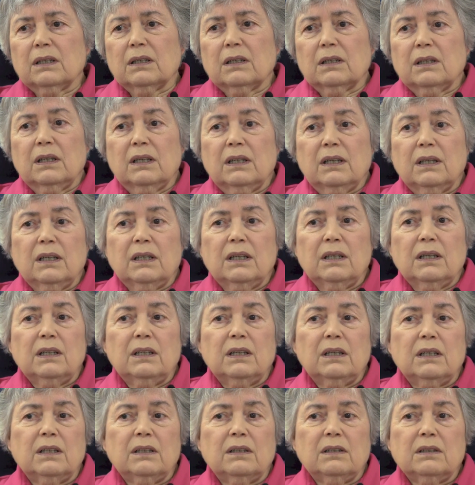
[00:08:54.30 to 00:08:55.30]

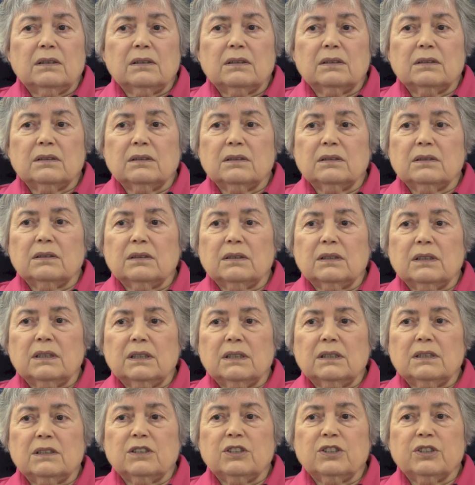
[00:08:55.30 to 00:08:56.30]
He
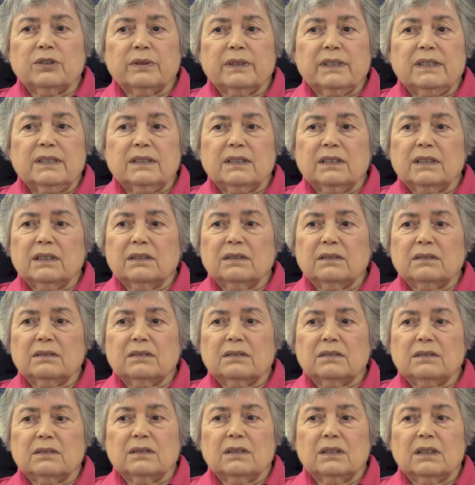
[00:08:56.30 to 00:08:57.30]
enjoys it.
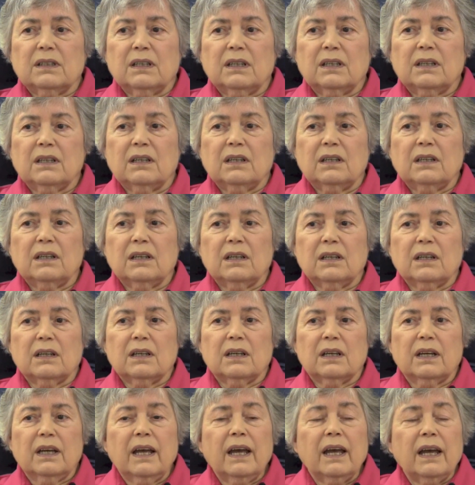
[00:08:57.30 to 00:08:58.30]
He
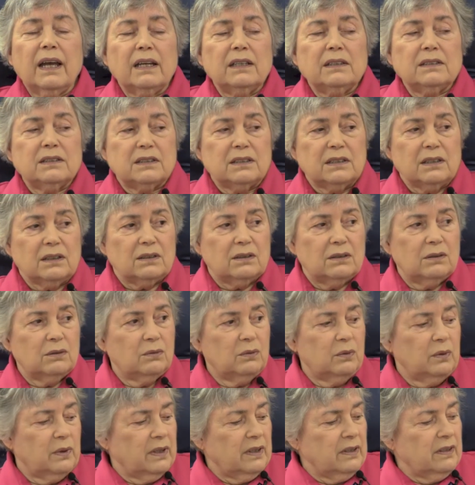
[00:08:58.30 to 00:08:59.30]
hates it
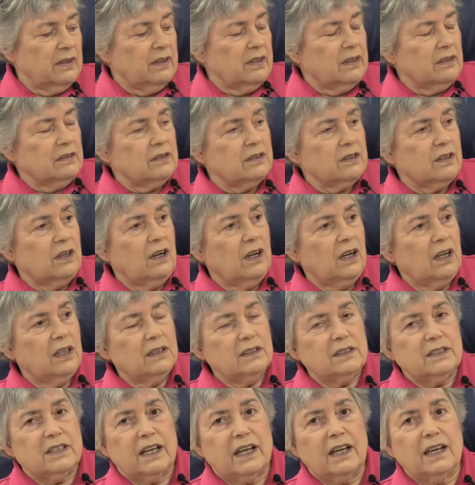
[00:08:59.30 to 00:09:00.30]
when there's a
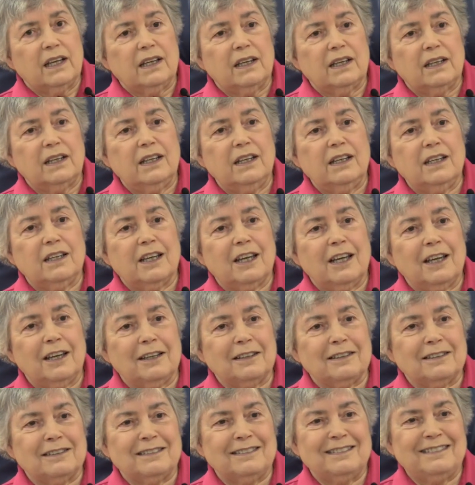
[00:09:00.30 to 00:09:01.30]
holiday and he
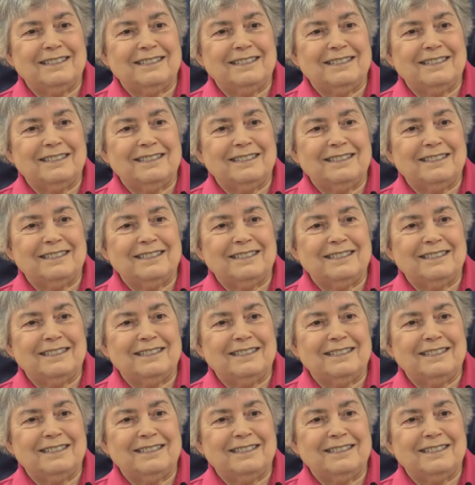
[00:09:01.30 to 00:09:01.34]
can't